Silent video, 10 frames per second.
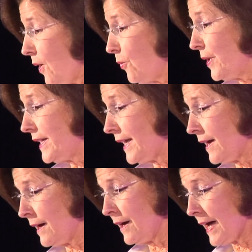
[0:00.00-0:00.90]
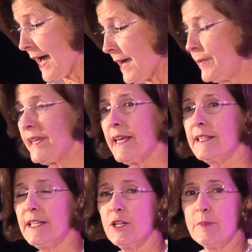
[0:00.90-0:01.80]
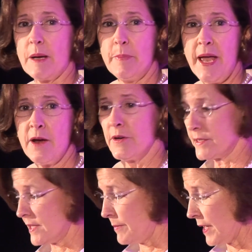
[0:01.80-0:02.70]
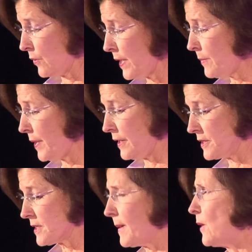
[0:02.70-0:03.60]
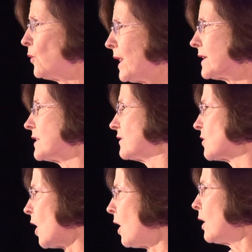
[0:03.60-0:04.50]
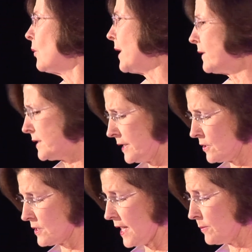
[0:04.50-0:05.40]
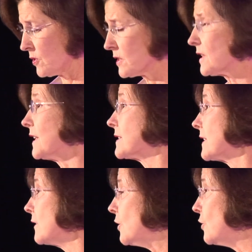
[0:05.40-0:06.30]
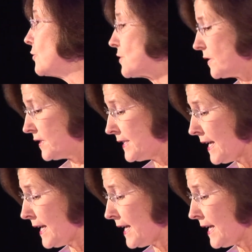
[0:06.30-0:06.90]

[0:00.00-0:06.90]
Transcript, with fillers: when I began to hear my parents and my grandparents and my relatives all around the dinner table discussing the news of the